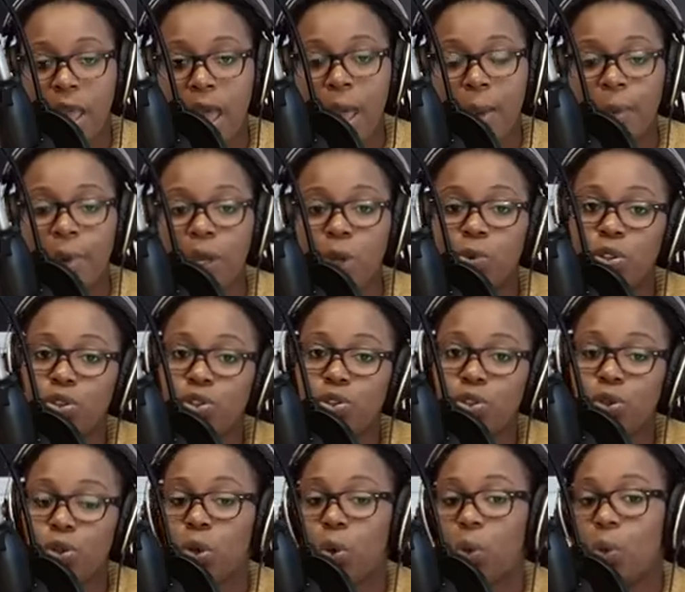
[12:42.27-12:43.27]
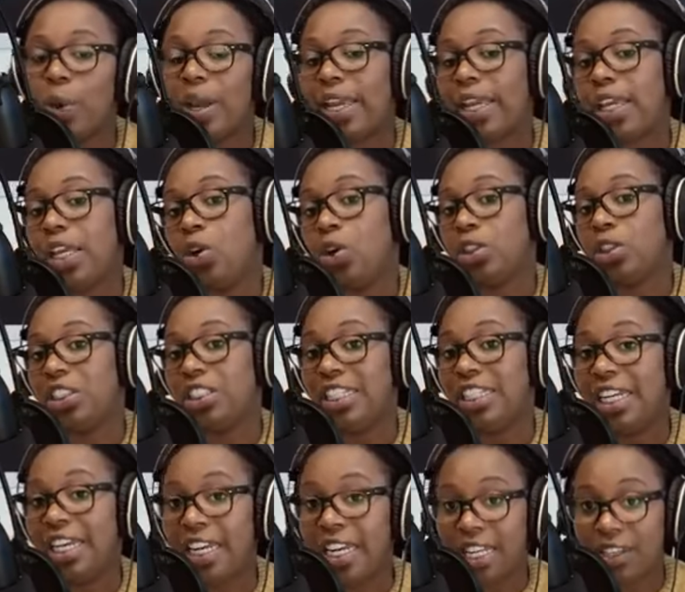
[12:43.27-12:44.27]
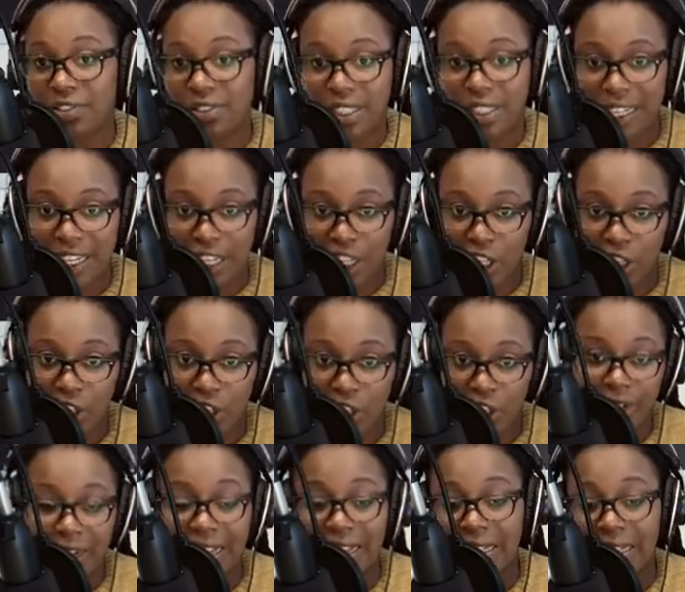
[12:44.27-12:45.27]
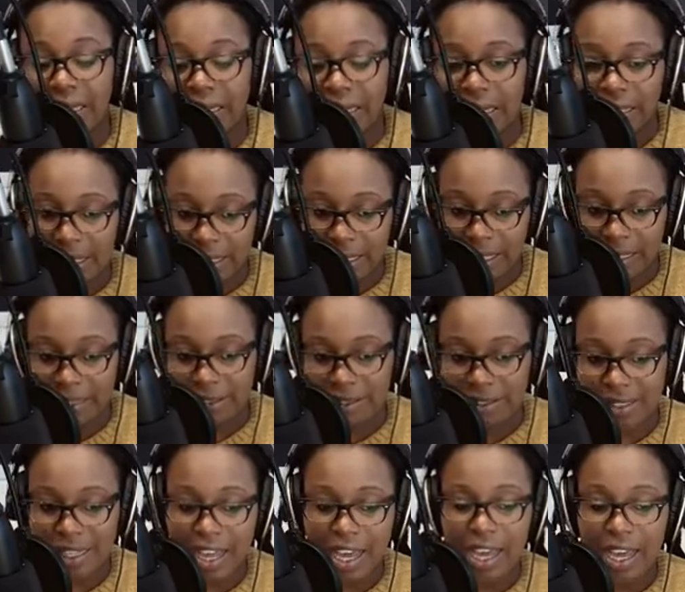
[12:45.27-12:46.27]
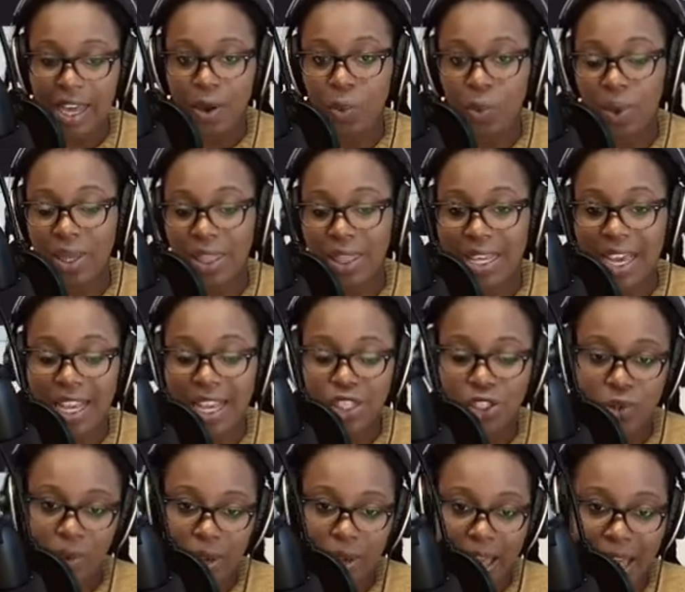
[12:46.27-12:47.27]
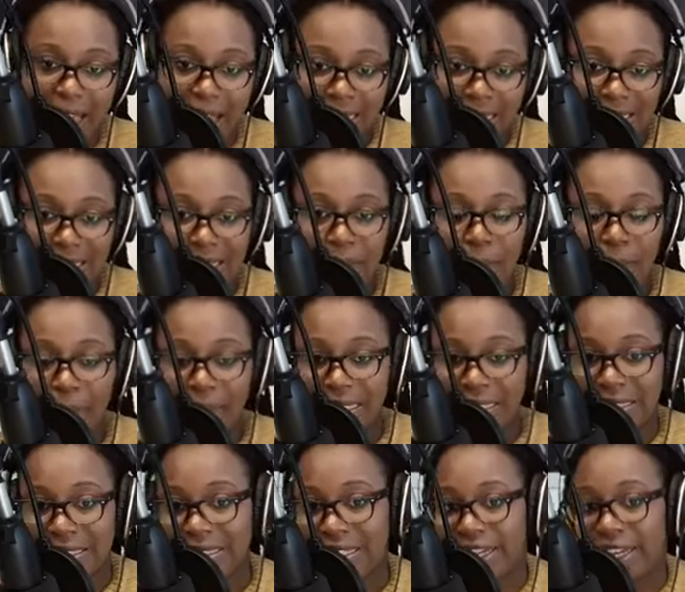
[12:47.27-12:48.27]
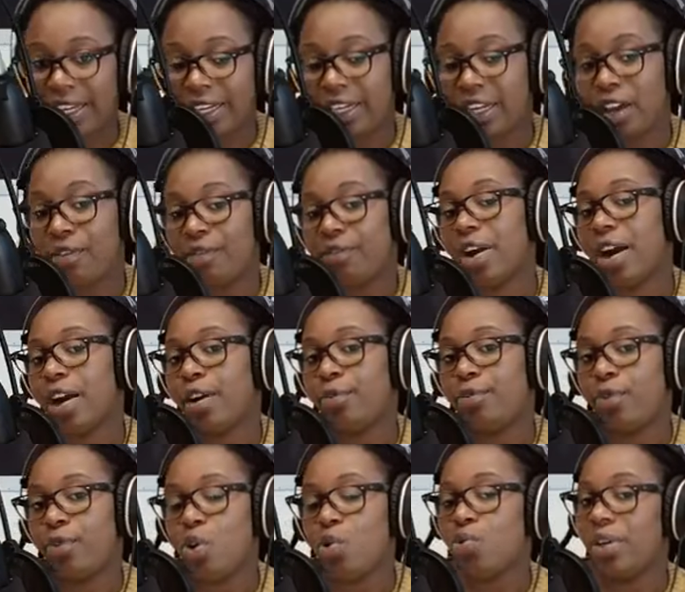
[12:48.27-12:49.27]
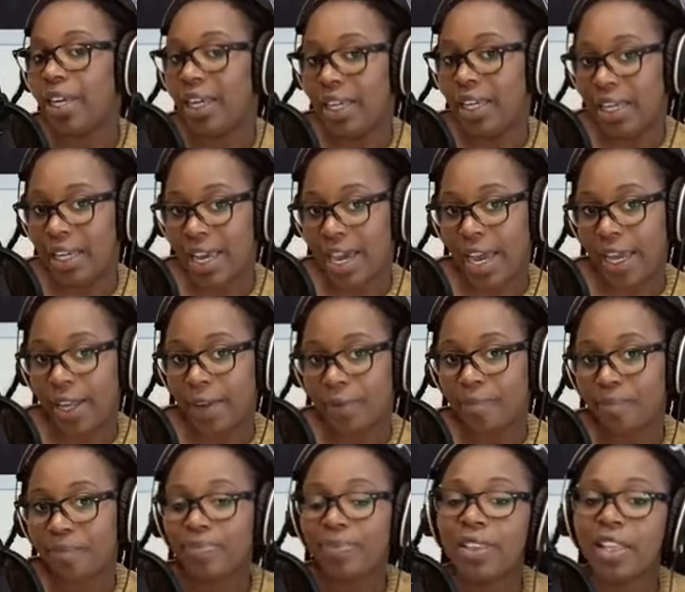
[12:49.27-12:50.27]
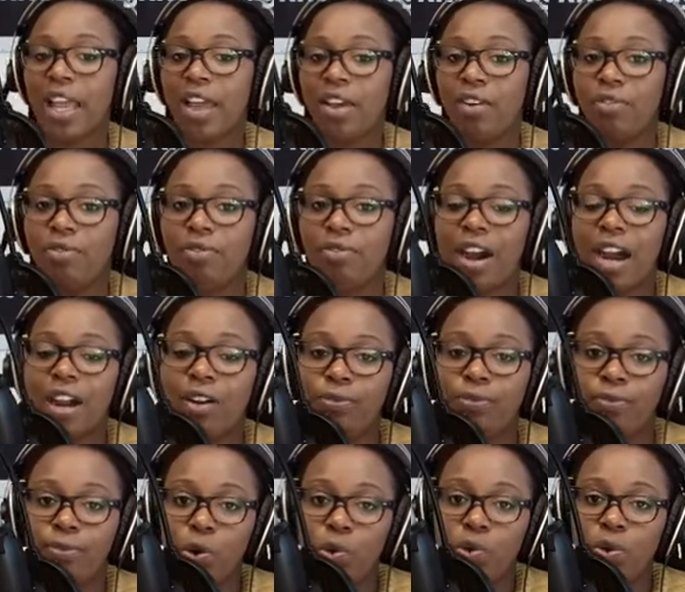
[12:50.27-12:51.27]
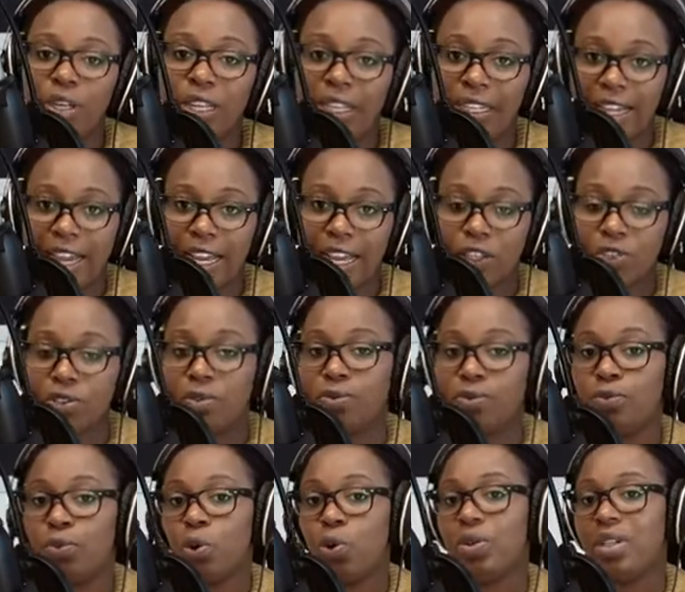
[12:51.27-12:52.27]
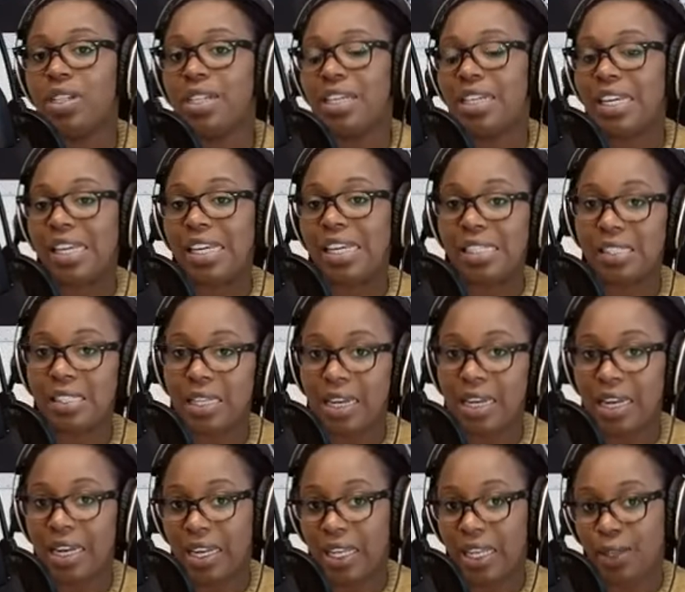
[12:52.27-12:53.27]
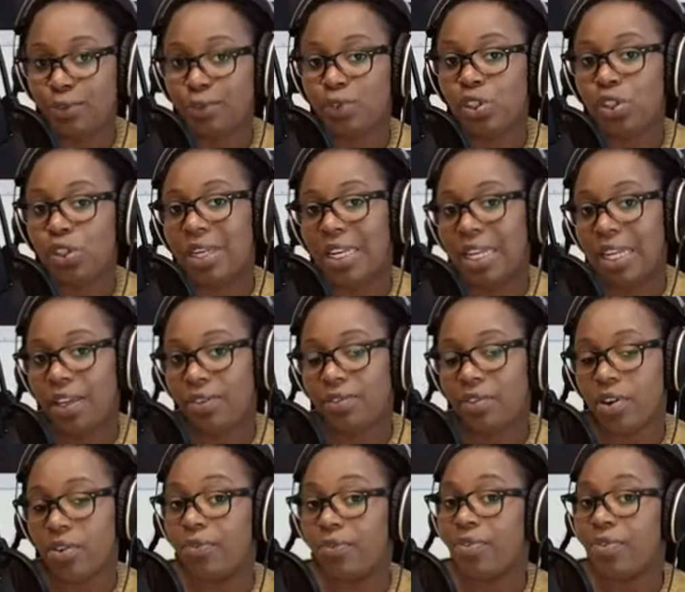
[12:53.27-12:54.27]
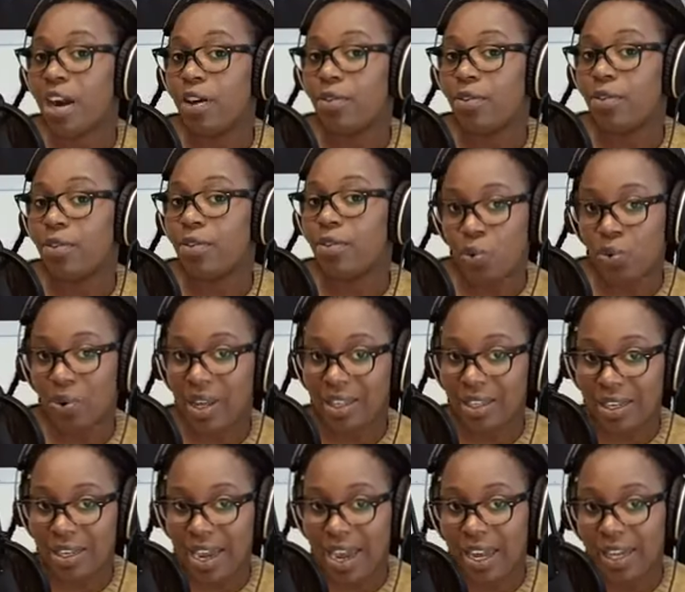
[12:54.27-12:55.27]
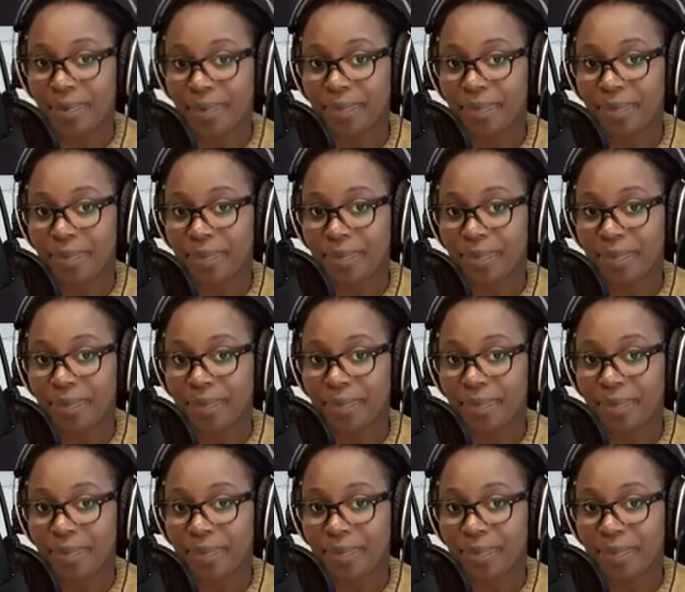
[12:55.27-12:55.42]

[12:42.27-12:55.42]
but you want to know where he or she lives here in the Netherlands. With that, you ask by saying, waar woon jij? Waar woon jij? So wonen is live, to live. Waar woon jij?